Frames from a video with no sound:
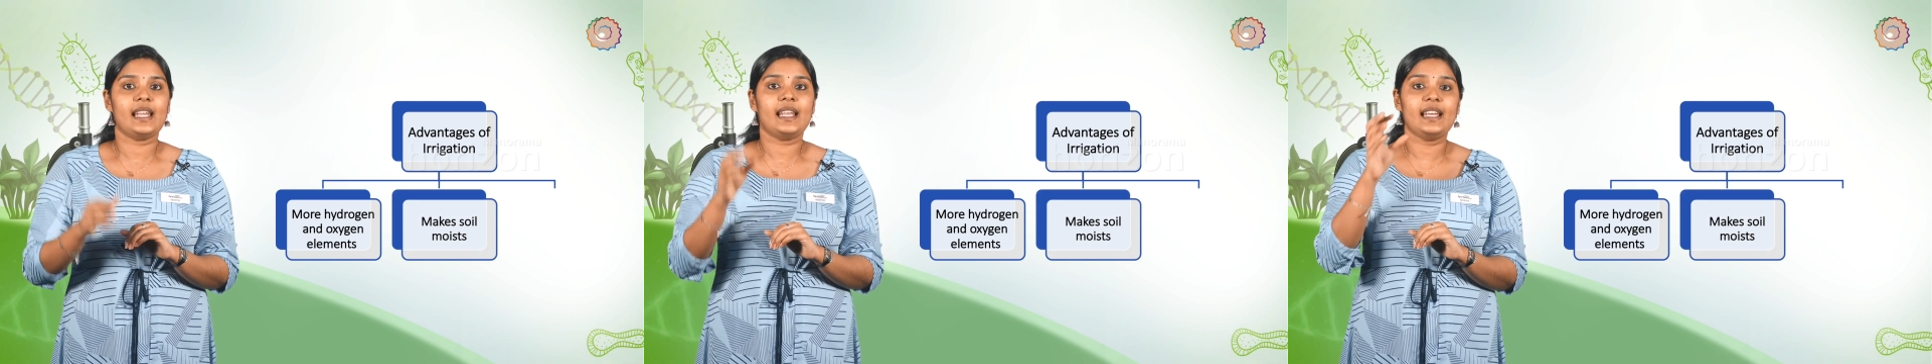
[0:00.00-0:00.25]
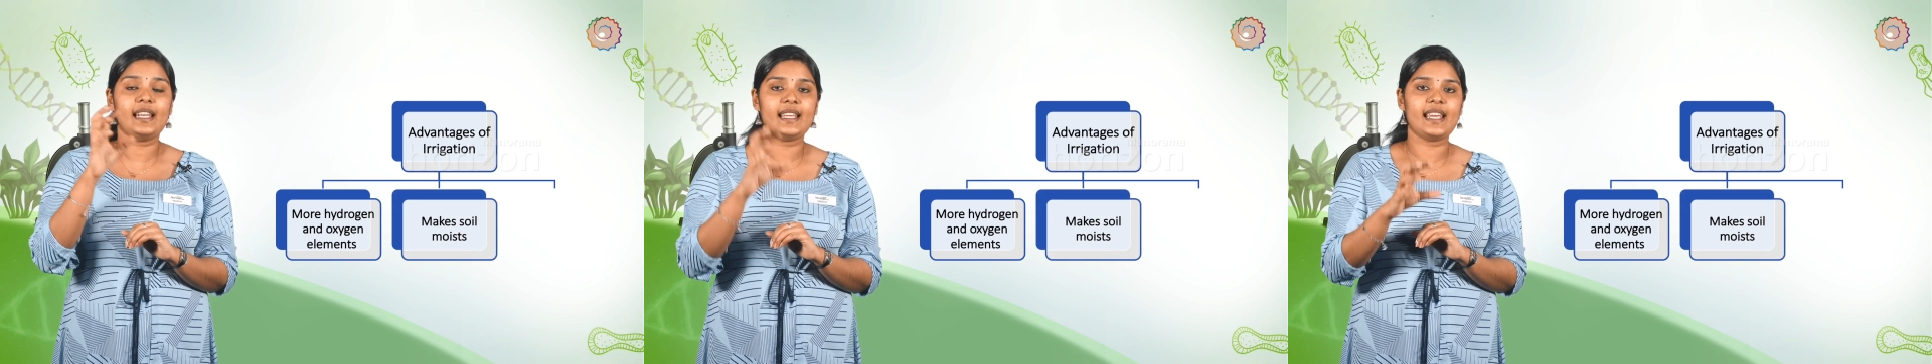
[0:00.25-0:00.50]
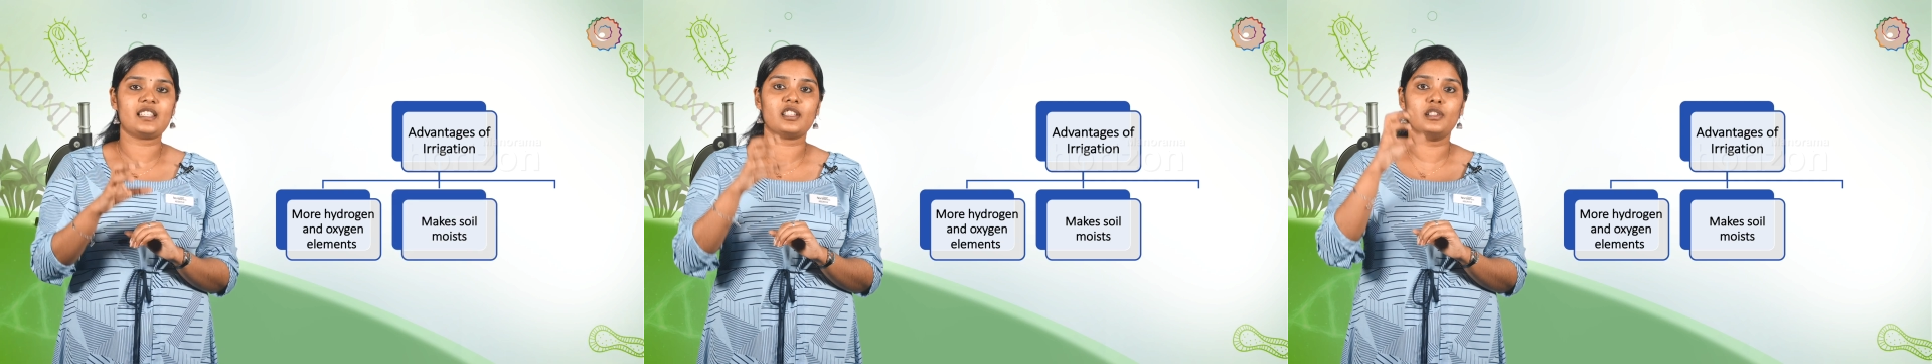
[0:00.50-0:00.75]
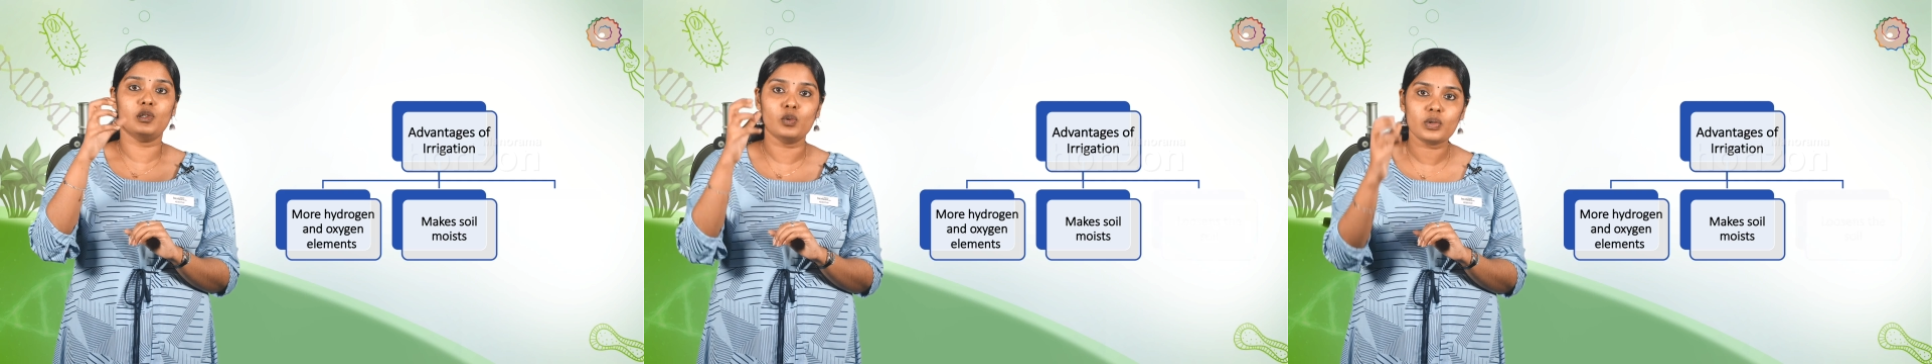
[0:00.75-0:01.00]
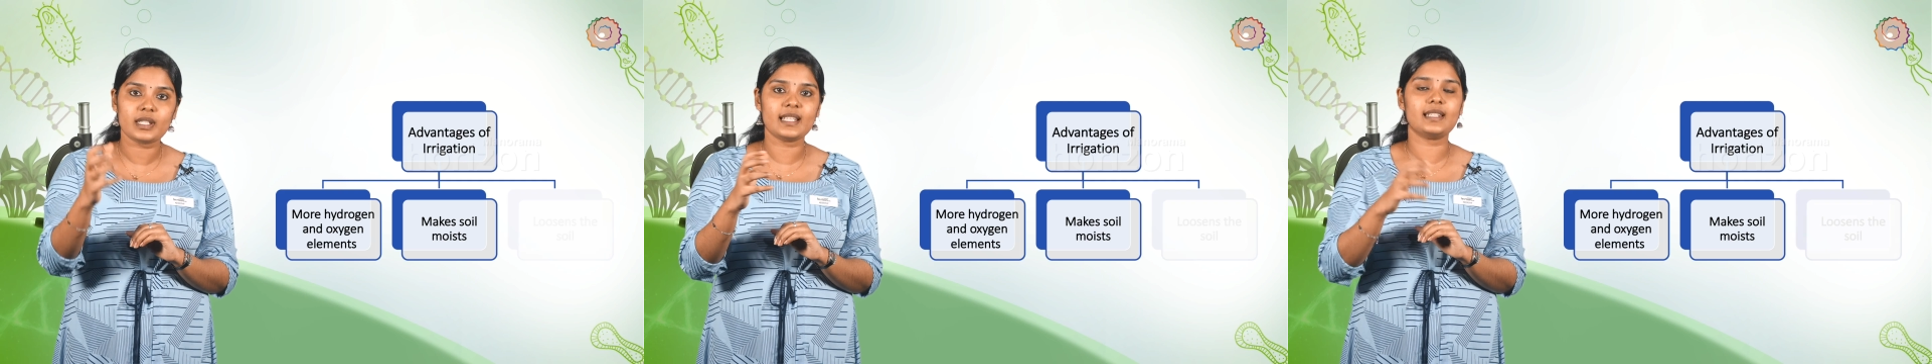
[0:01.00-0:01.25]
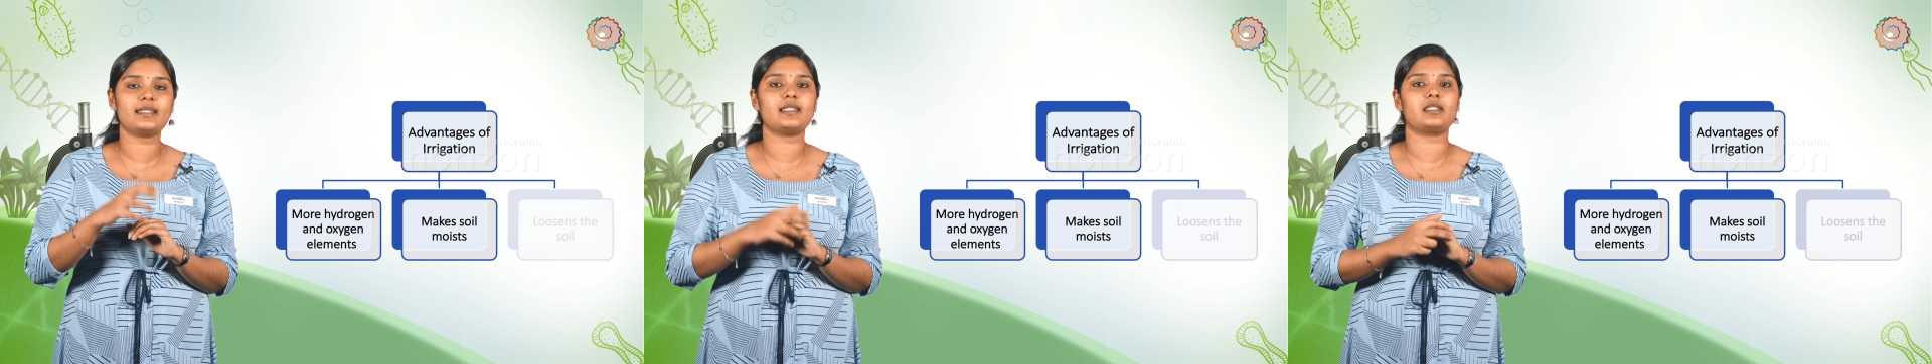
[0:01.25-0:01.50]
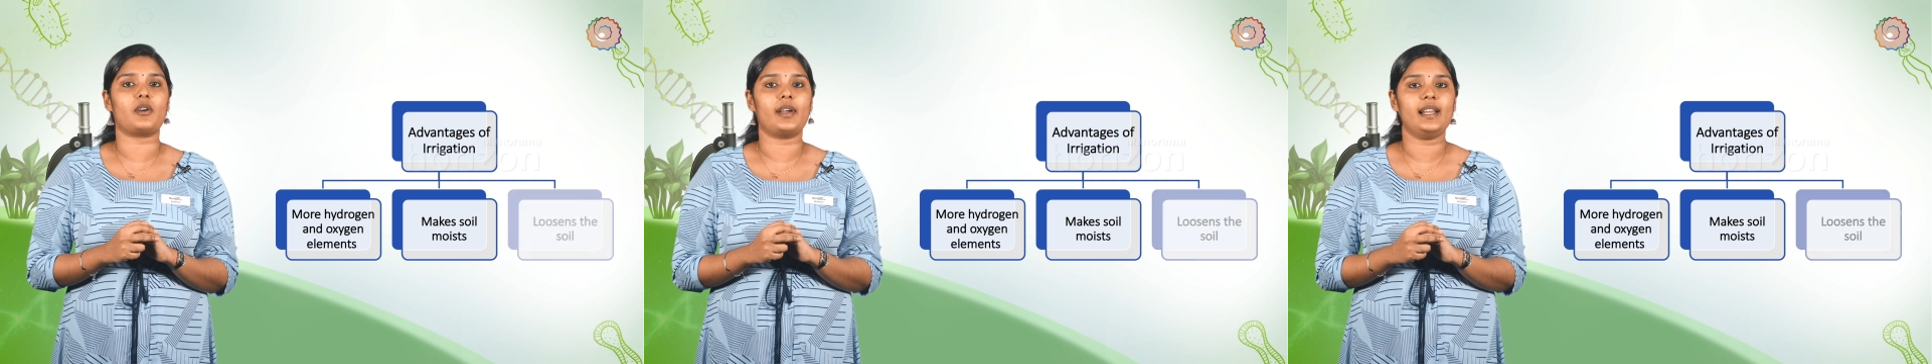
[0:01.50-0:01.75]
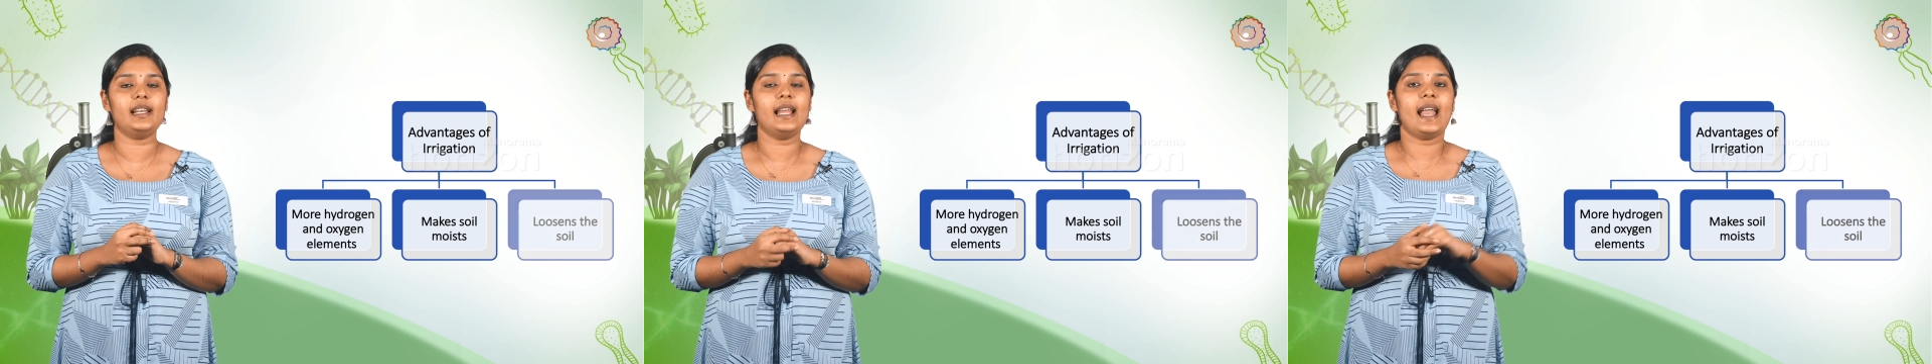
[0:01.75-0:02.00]
Irrigation loosens the
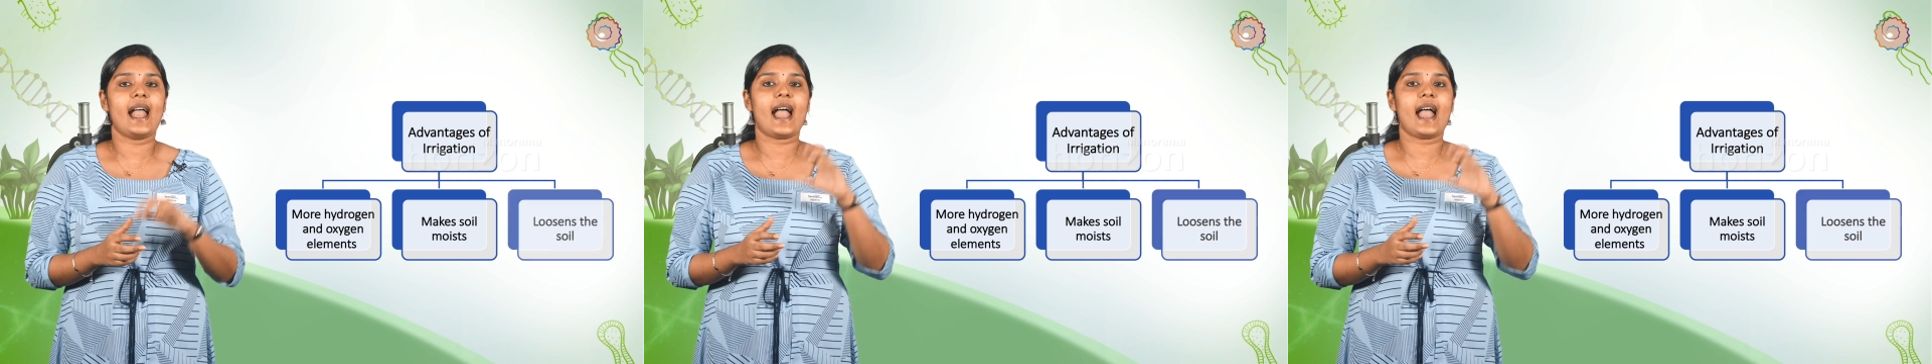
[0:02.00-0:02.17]
soil